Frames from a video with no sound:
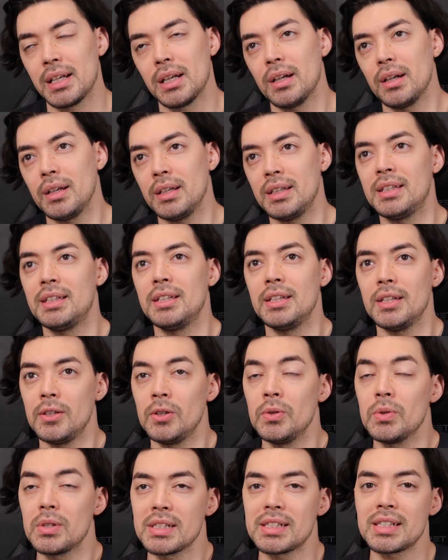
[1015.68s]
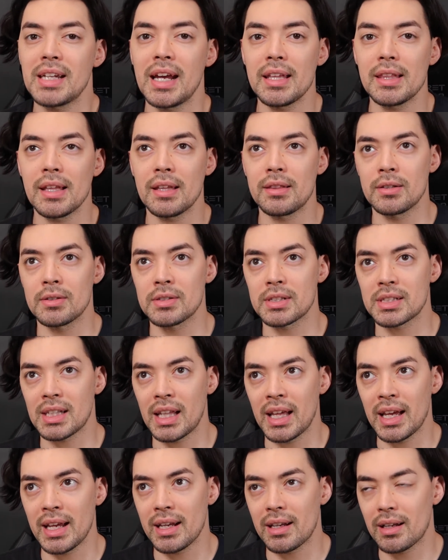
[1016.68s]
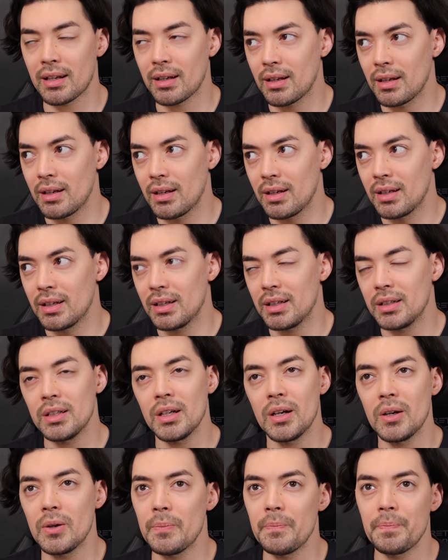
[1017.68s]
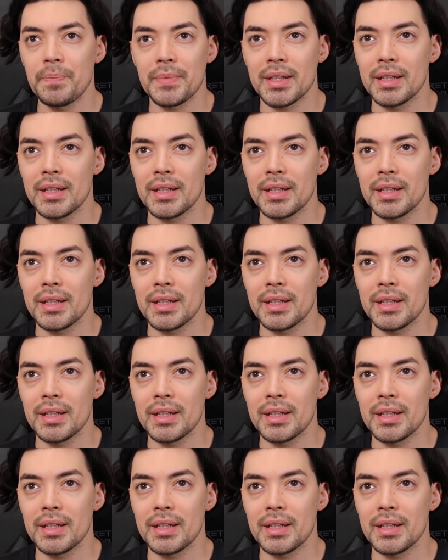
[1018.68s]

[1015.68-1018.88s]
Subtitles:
You could say that there's like, no,